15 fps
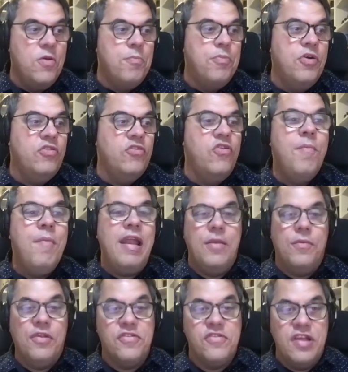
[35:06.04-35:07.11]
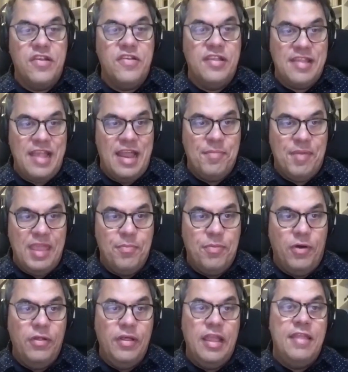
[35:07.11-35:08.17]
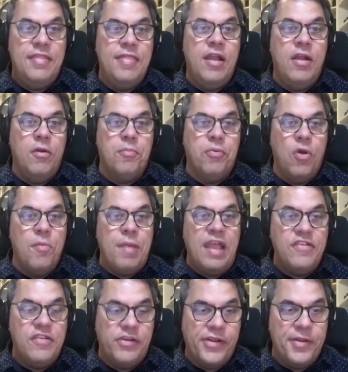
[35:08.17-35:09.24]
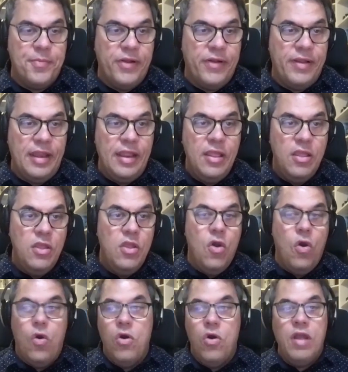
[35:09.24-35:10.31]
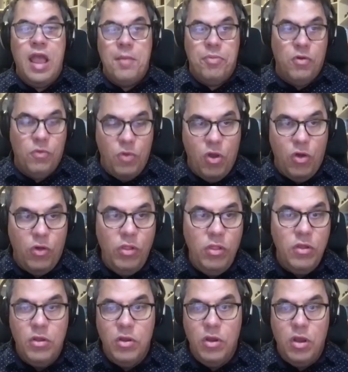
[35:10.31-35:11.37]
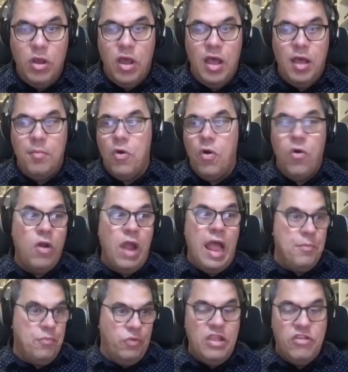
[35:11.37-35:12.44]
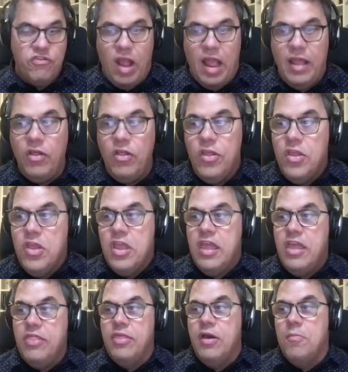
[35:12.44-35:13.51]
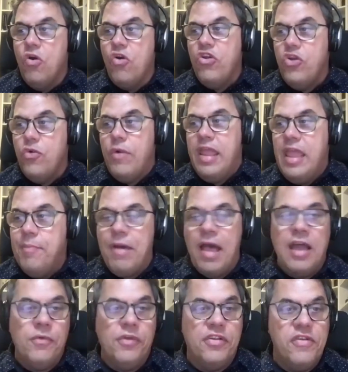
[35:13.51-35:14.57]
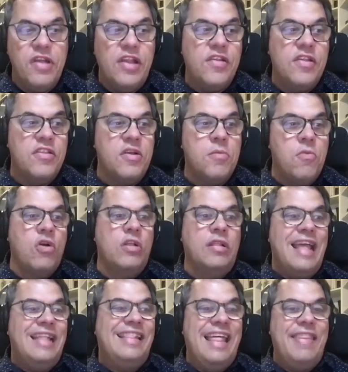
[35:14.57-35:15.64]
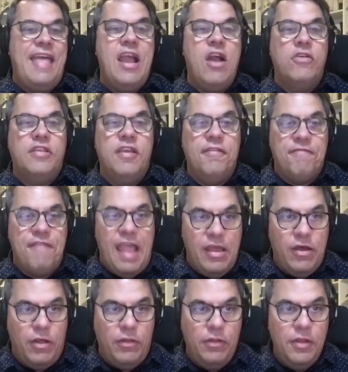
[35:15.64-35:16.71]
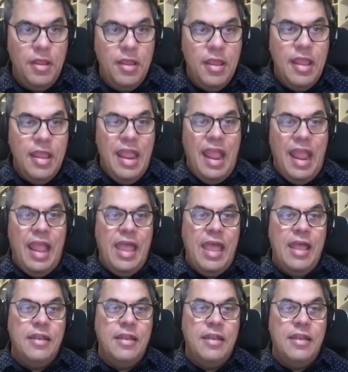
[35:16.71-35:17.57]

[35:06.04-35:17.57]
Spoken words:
put too many restrictions on people in their probationary period or on parole, or on pretrial, the more you heap on restrictions, the more likely they are to fail. And